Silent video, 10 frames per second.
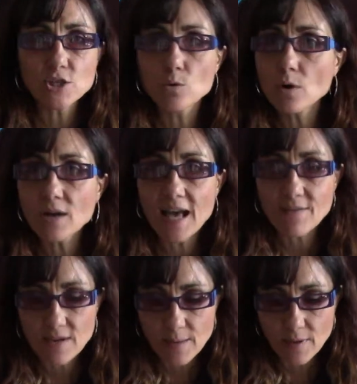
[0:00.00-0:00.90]
You won't
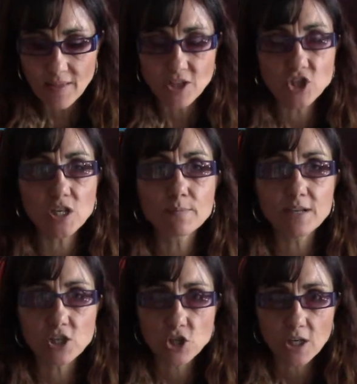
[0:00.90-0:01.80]
have an MLS sheet
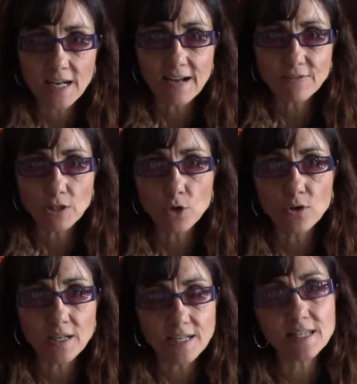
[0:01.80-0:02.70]
because you're going to have to load
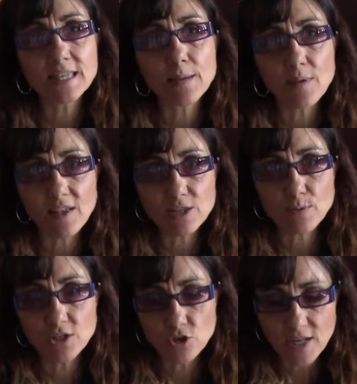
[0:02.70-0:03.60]
it into the MLS
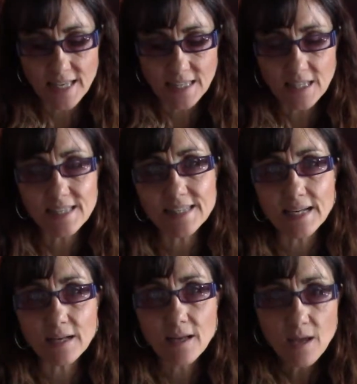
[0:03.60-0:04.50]
once you take the
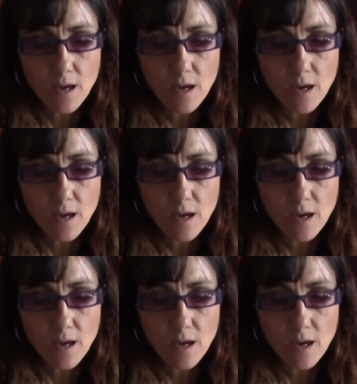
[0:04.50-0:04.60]
listing,